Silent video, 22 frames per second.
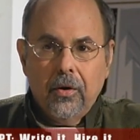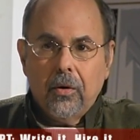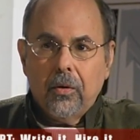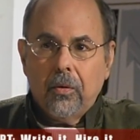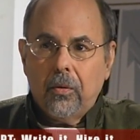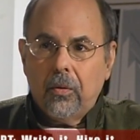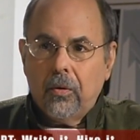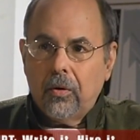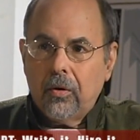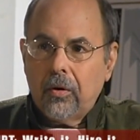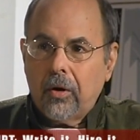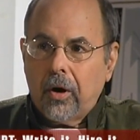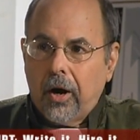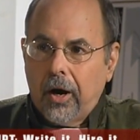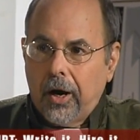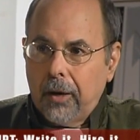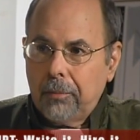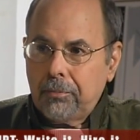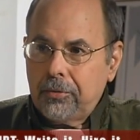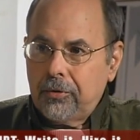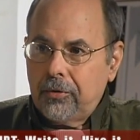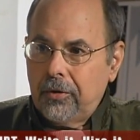or
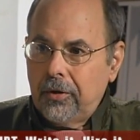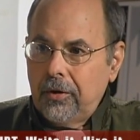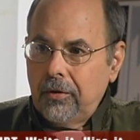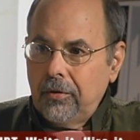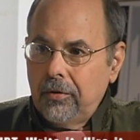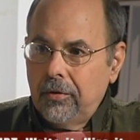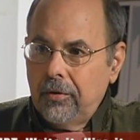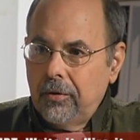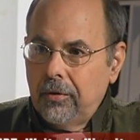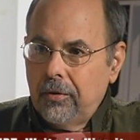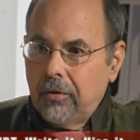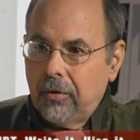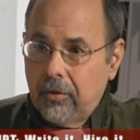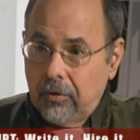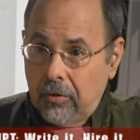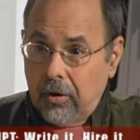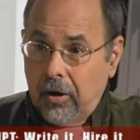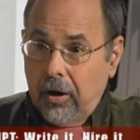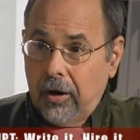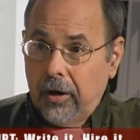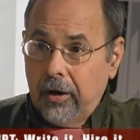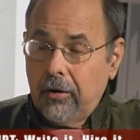option it,
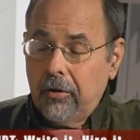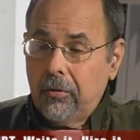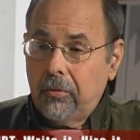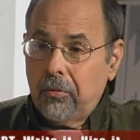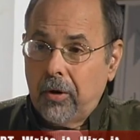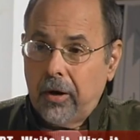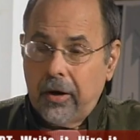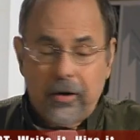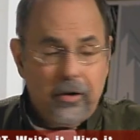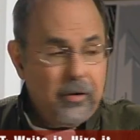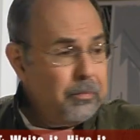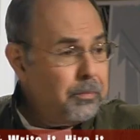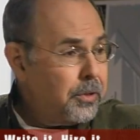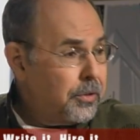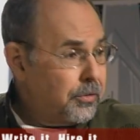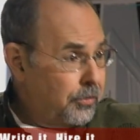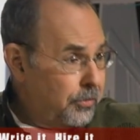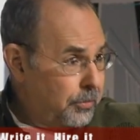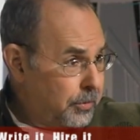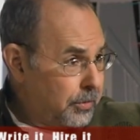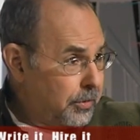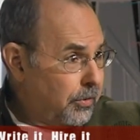or hire a writer,
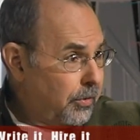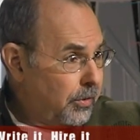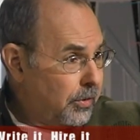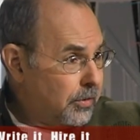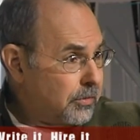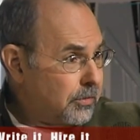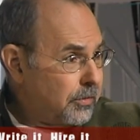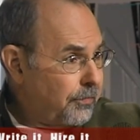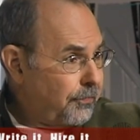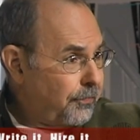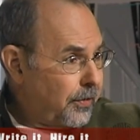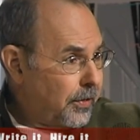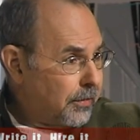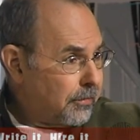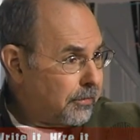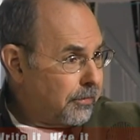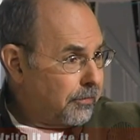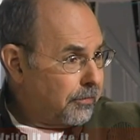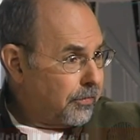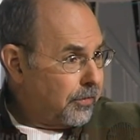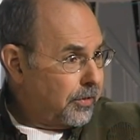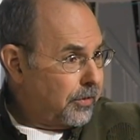but do it cost
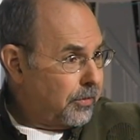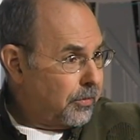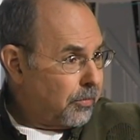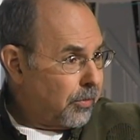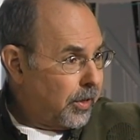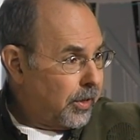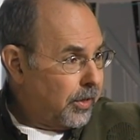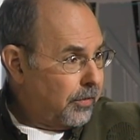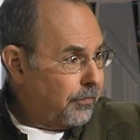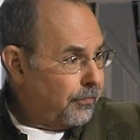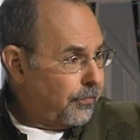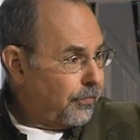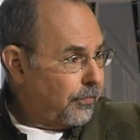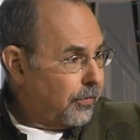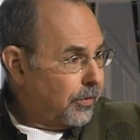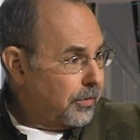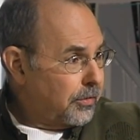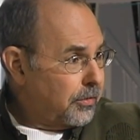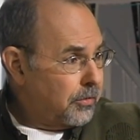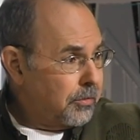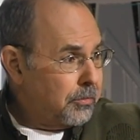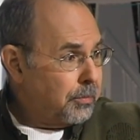effectively to write it
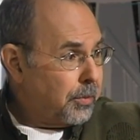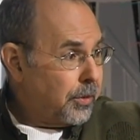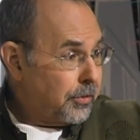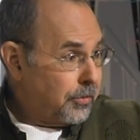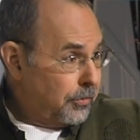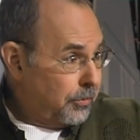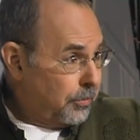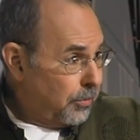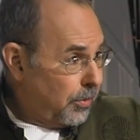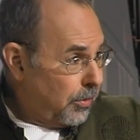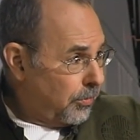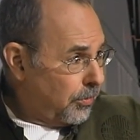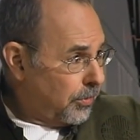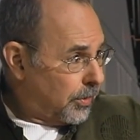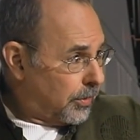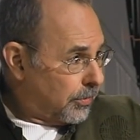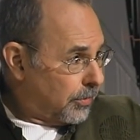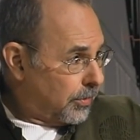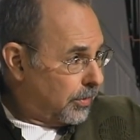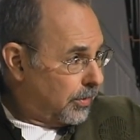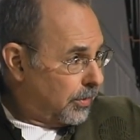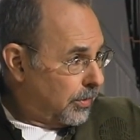for you, but you own
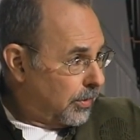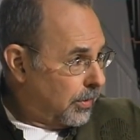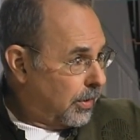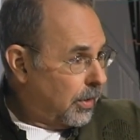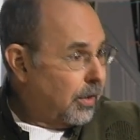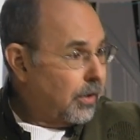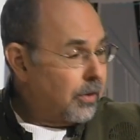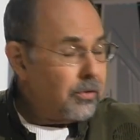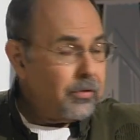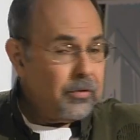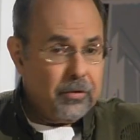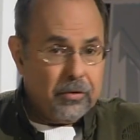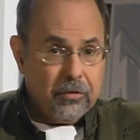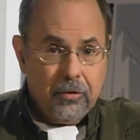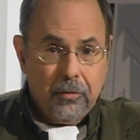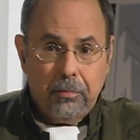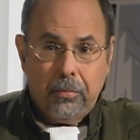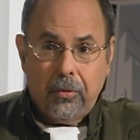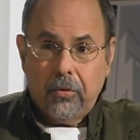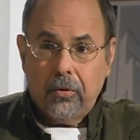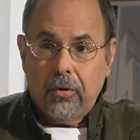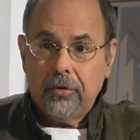it. You're
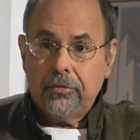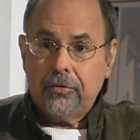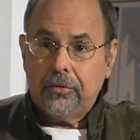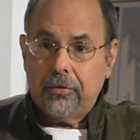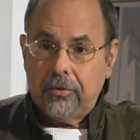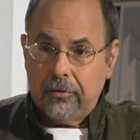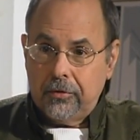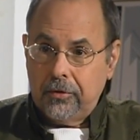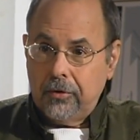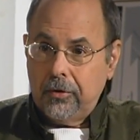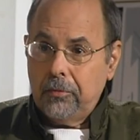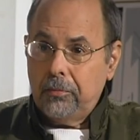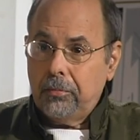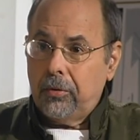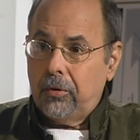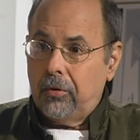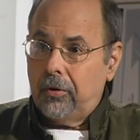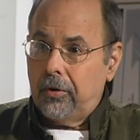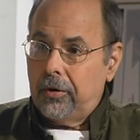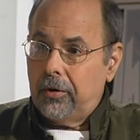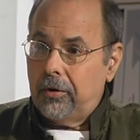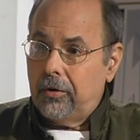the boss, you're the
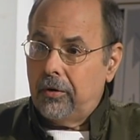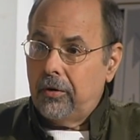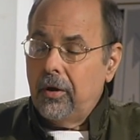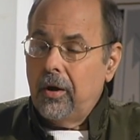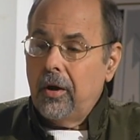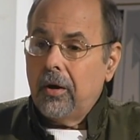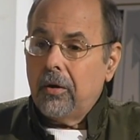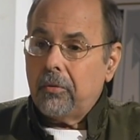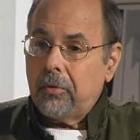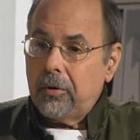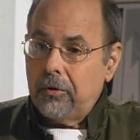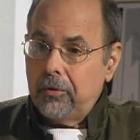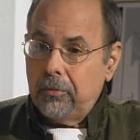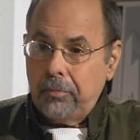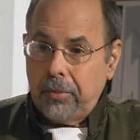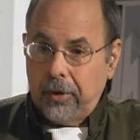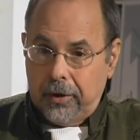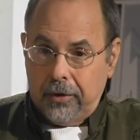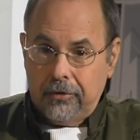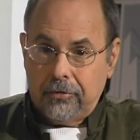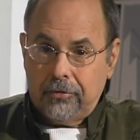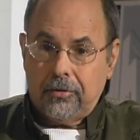employer. When you
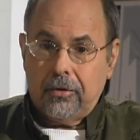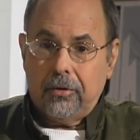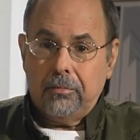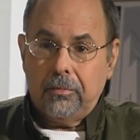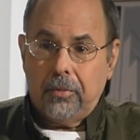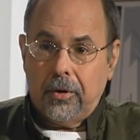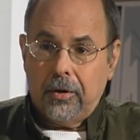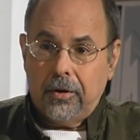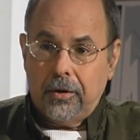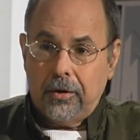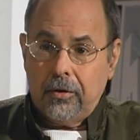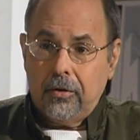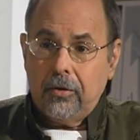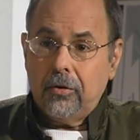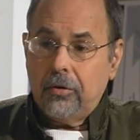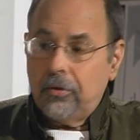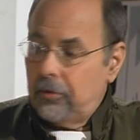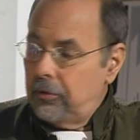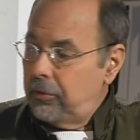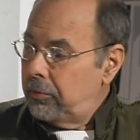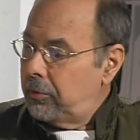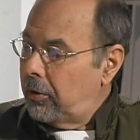pay somebody,
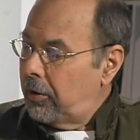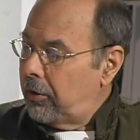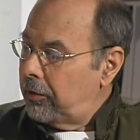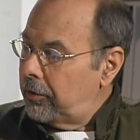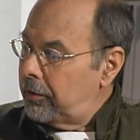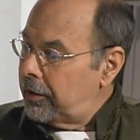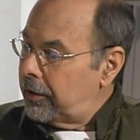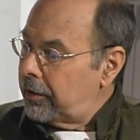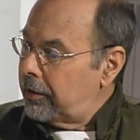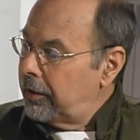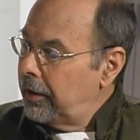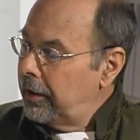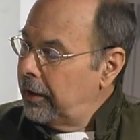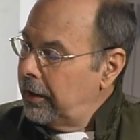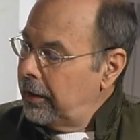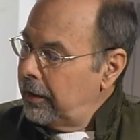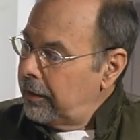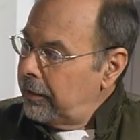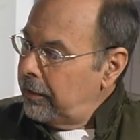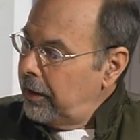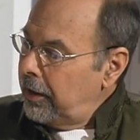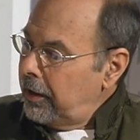you own it.
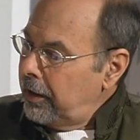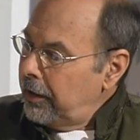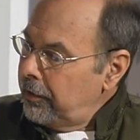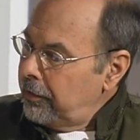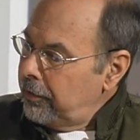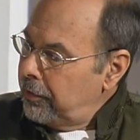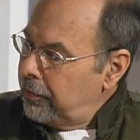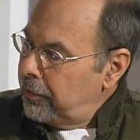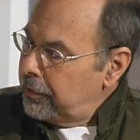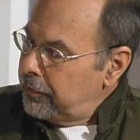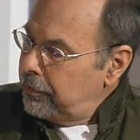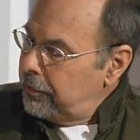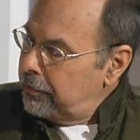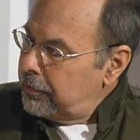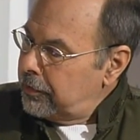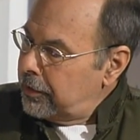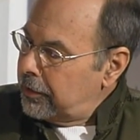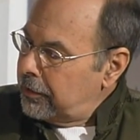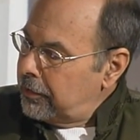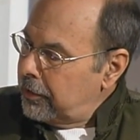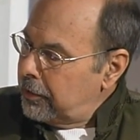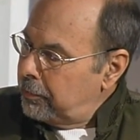Then I taught you
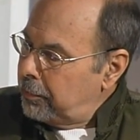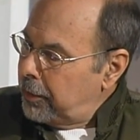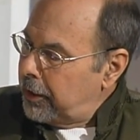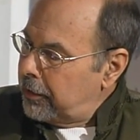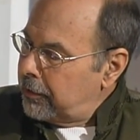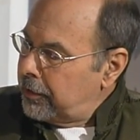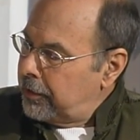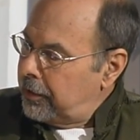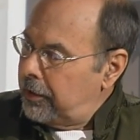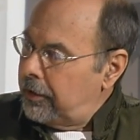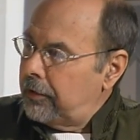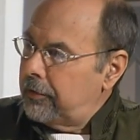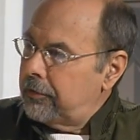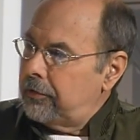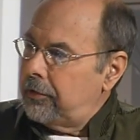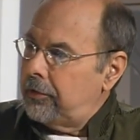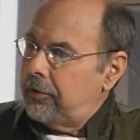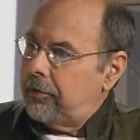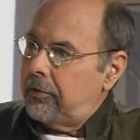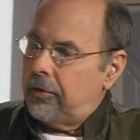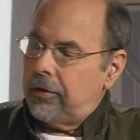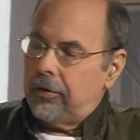something about guilds
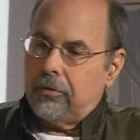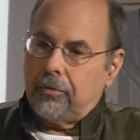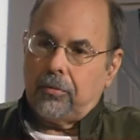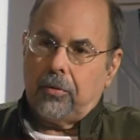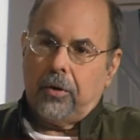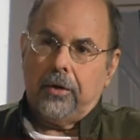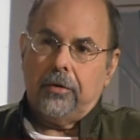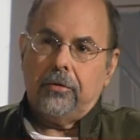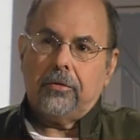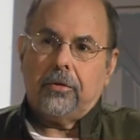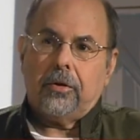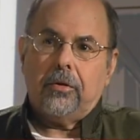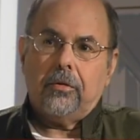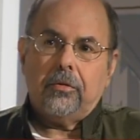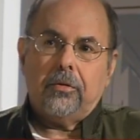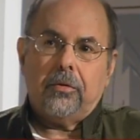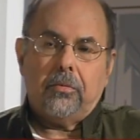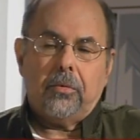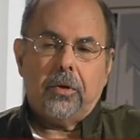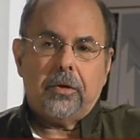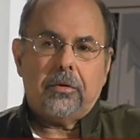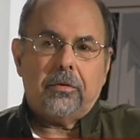and unions, Writers
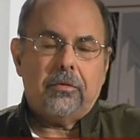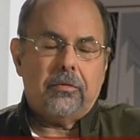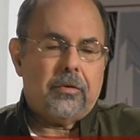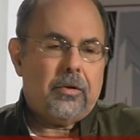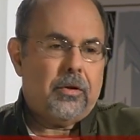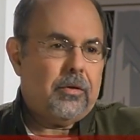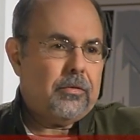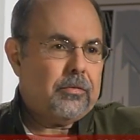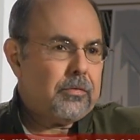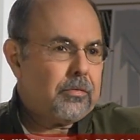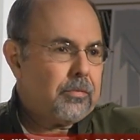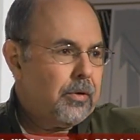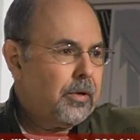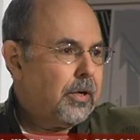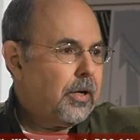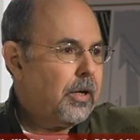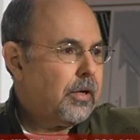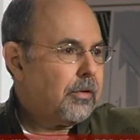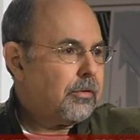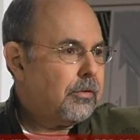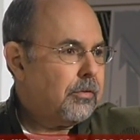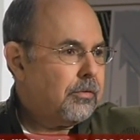Guild, Directors Guild, Screen
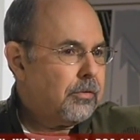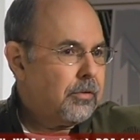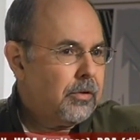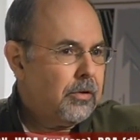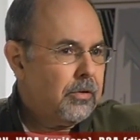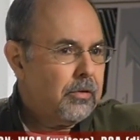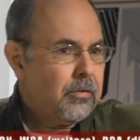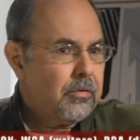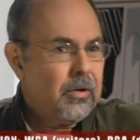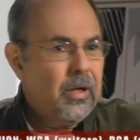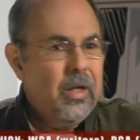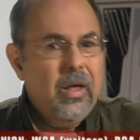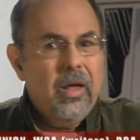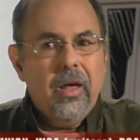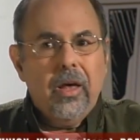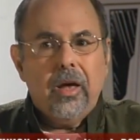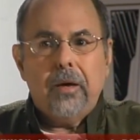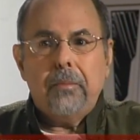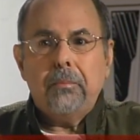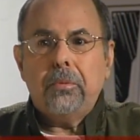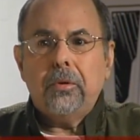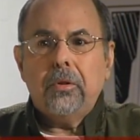Actors Guild,
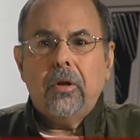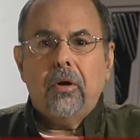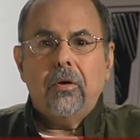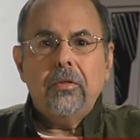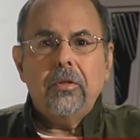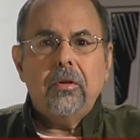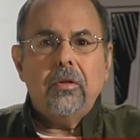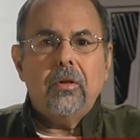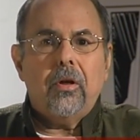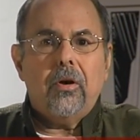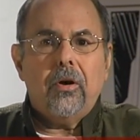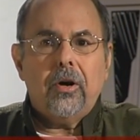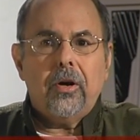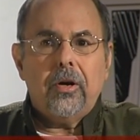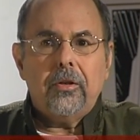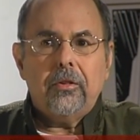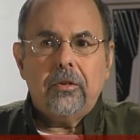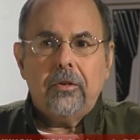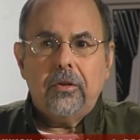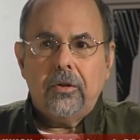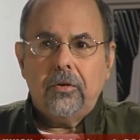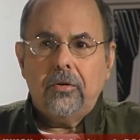and below the
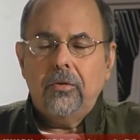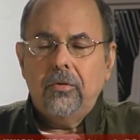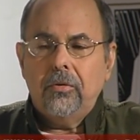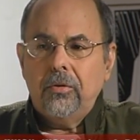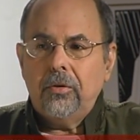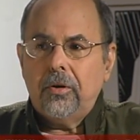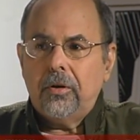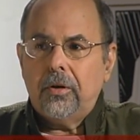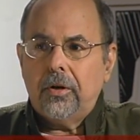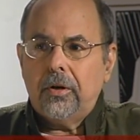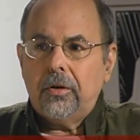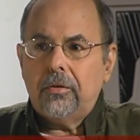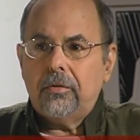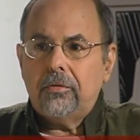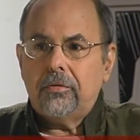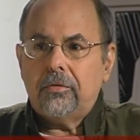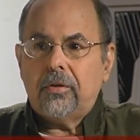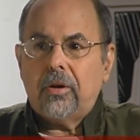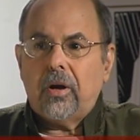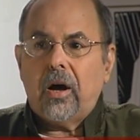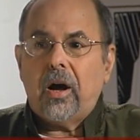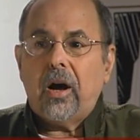line, the union
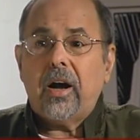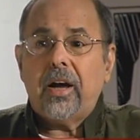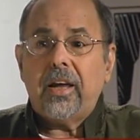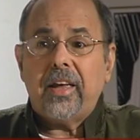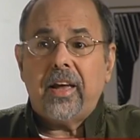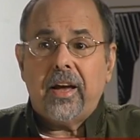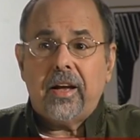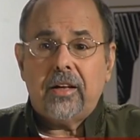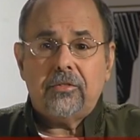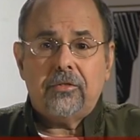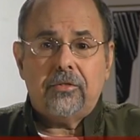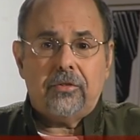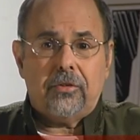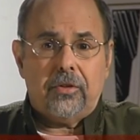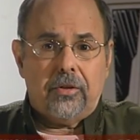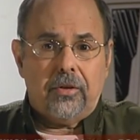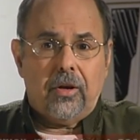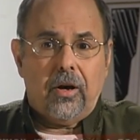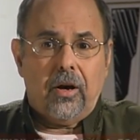is IATSE,